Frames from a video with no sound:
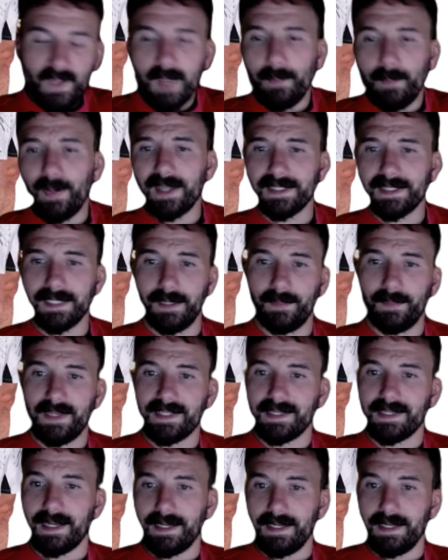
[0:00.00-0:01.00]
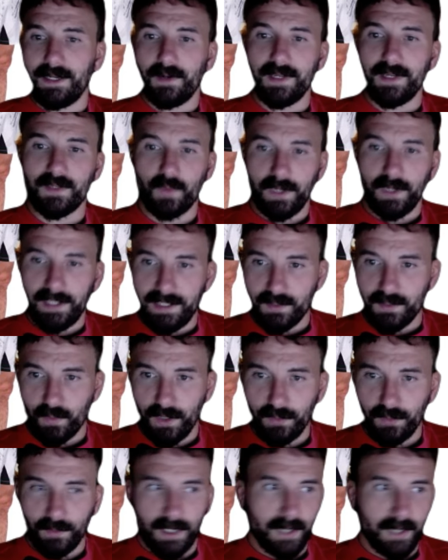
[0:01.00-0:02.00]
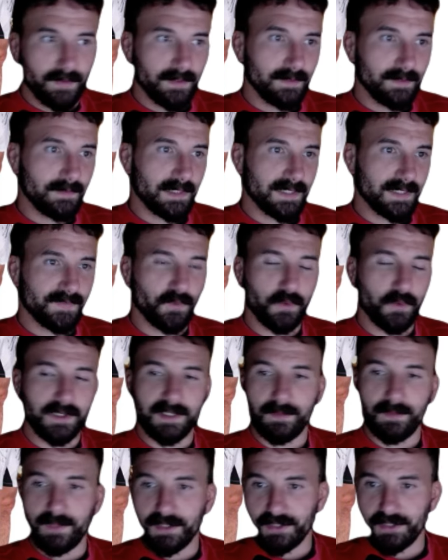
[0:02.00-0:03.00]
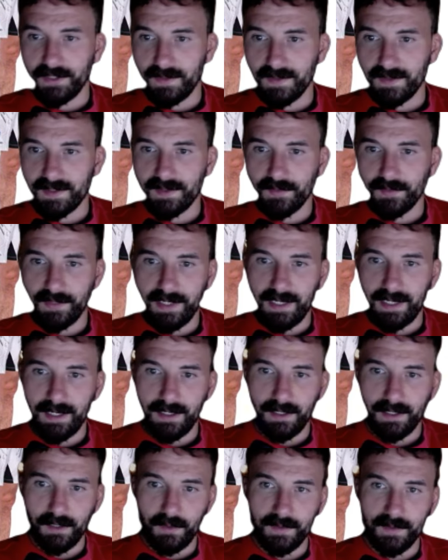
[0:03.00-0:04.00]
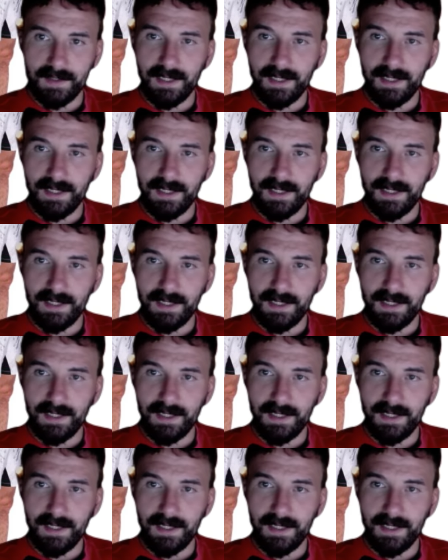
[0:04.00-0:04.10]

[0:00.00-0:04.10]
But Azat, he's well-rounded. Has 4 submissions, 3 KOs,